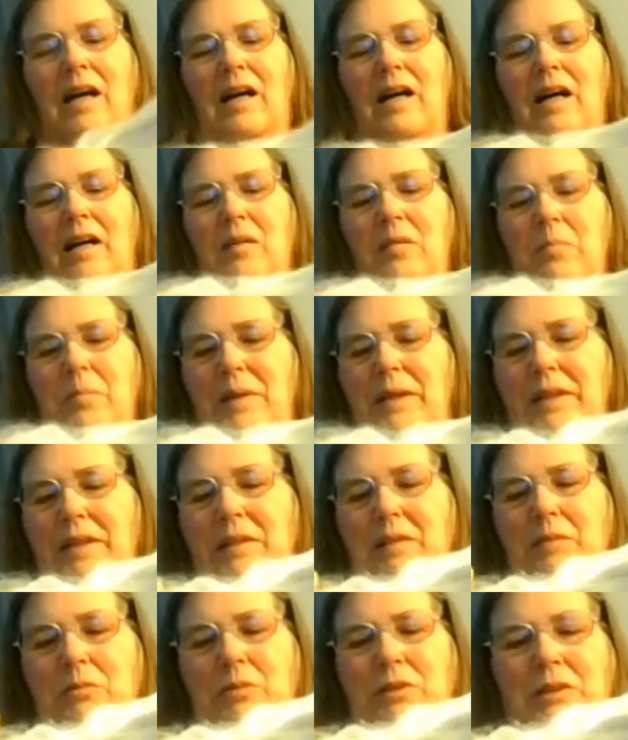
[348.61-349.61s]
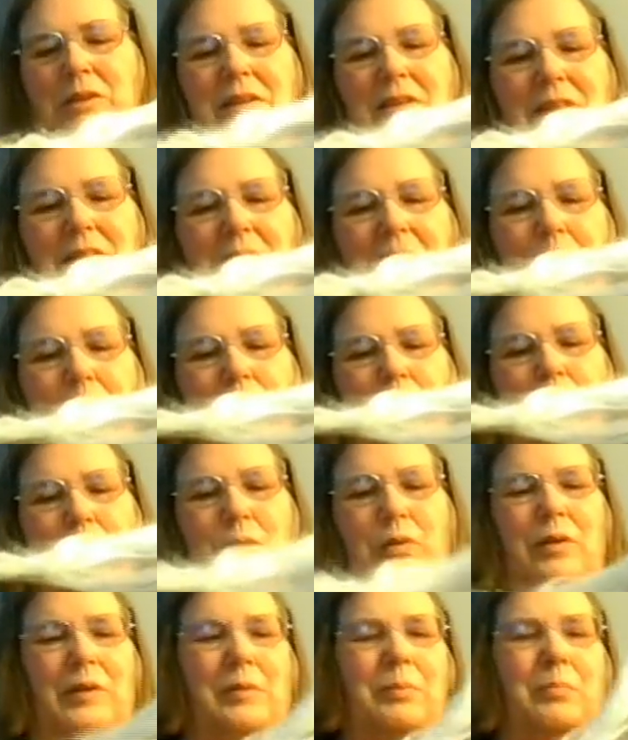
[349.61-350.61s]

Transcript: I'll bet it was just poorly